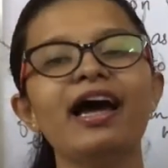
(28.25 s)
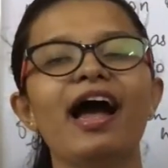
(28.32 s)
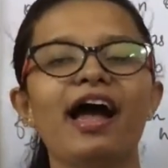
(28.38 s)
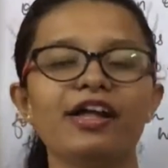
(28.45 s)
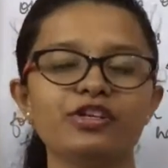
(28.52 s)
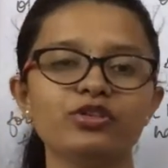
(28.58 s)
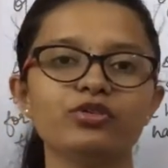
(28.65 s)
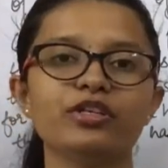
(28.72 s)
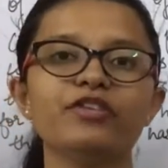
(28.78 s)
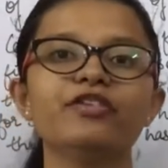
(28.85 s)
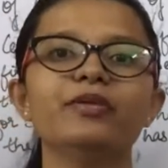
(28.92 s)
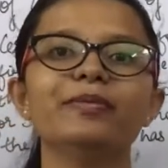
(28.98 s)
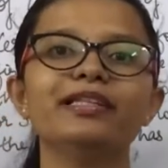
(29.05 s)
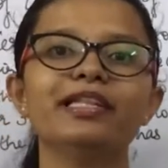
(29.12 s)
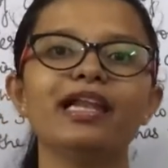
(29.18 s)
and today
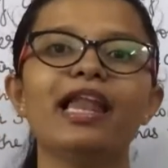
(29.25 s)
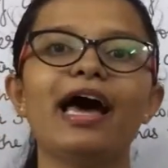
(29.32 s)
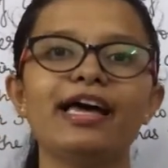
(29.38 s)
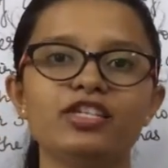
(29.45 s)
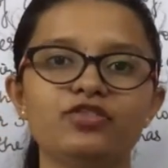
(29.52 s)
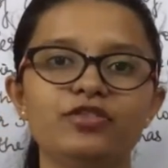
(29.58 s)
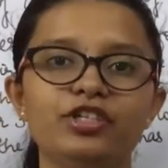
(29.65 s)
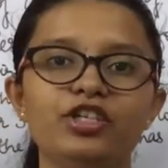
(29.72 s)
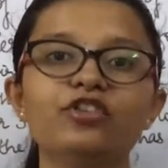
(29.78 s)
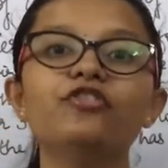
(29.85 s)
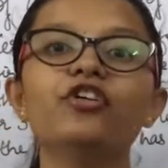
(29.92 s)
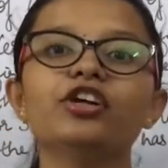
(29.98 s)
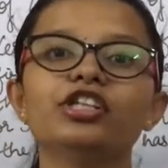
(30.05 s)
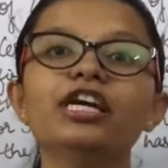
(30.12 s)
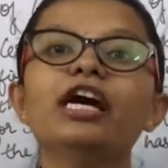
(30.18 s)
will be the last video
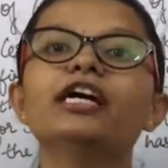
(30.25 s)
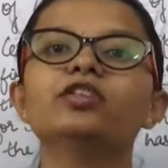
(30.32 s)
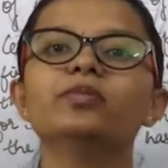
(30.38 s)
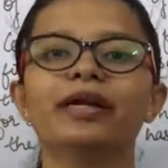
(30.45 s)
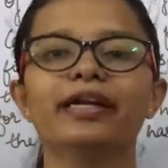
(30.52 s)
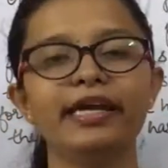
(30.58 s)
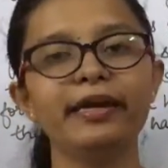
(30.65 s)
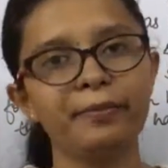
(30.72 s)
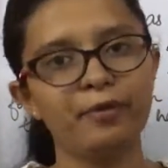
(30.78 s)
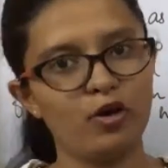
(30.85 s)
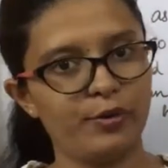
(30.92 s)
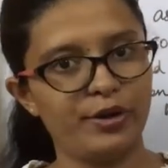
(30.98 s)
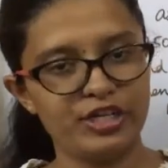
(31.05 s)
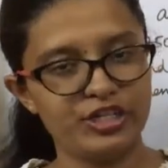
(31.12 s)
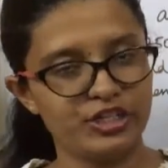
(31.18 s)
for the arithmetic
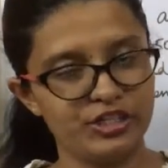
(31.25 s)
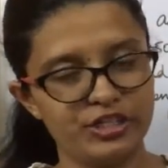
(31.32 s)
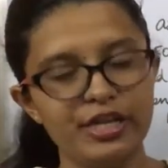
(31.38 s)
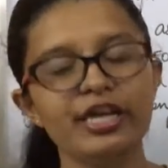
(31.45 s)
progression.